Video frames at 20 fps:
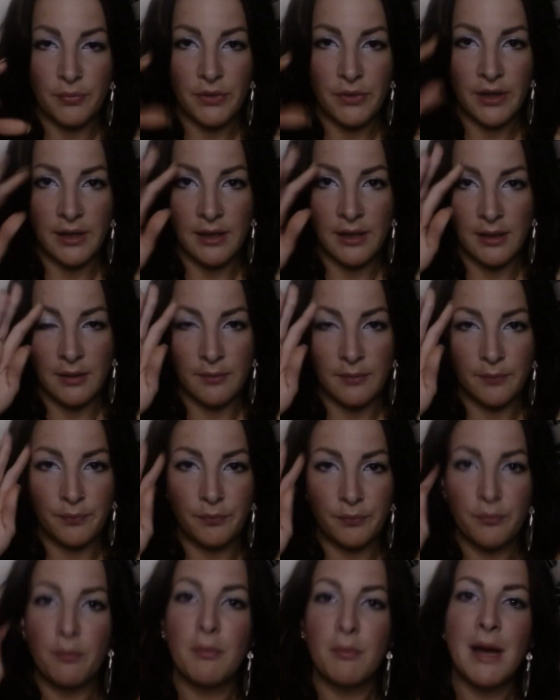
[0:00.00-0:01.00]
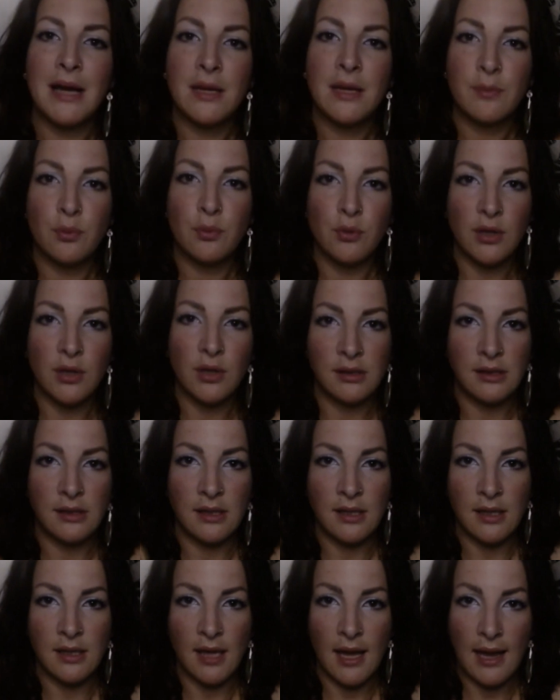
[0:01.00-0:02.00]
um,
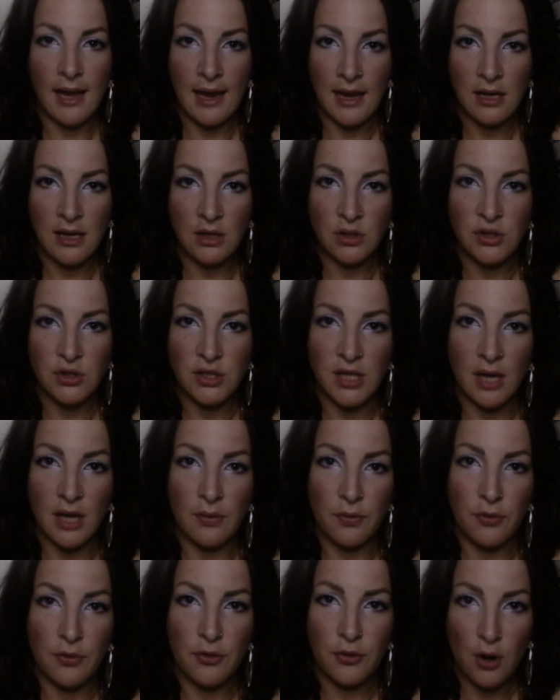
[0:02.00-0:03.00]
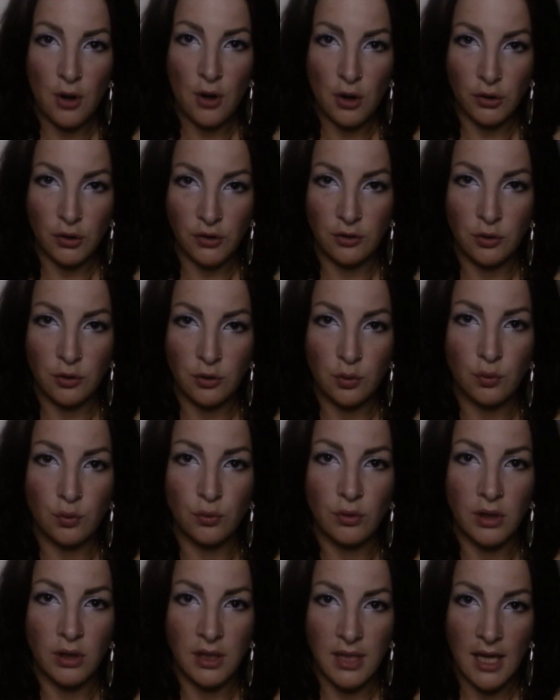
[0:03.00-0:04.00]
manipulating energy and thought, you
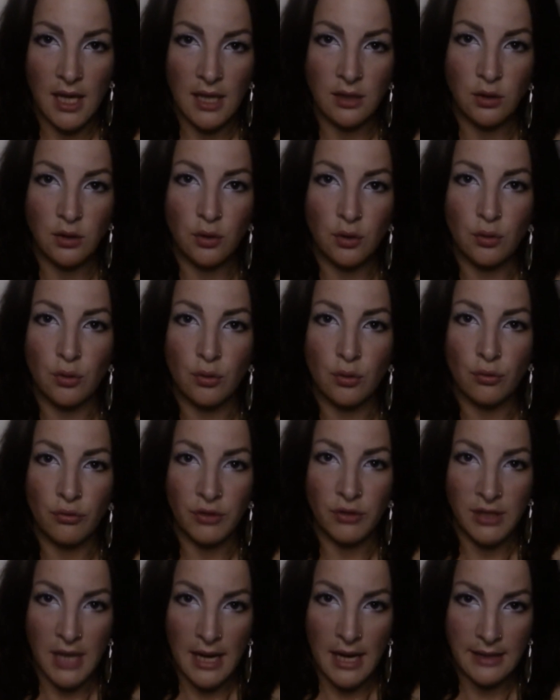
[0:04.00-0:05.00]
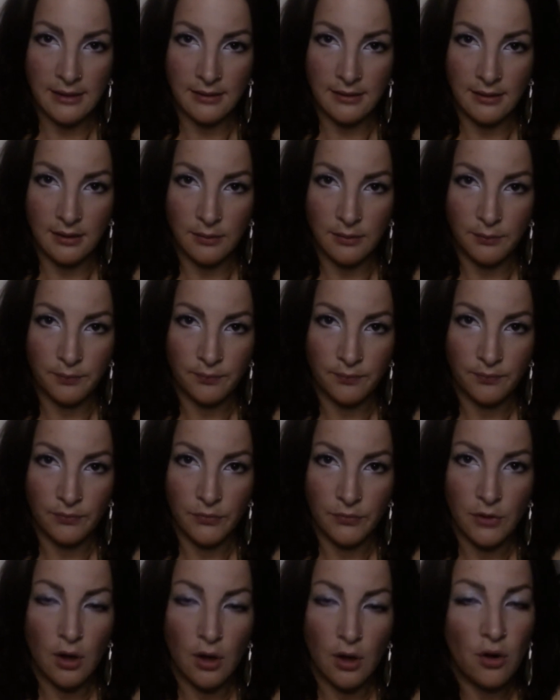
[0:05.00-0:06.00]
could create your own reality.
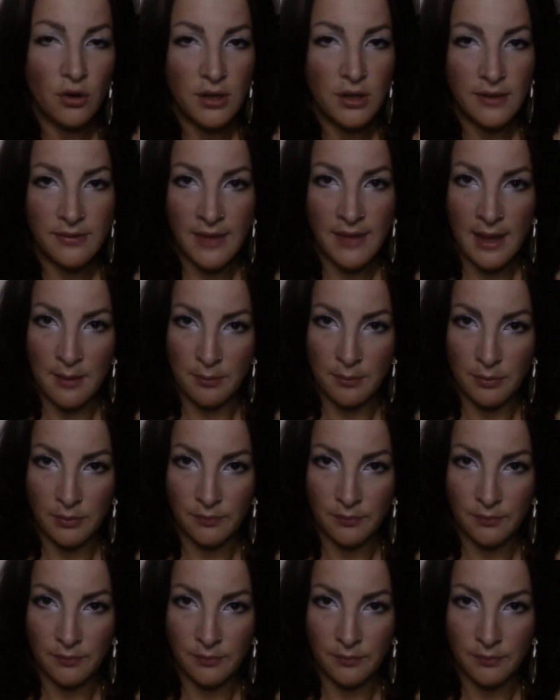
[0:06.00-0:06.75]
Only them.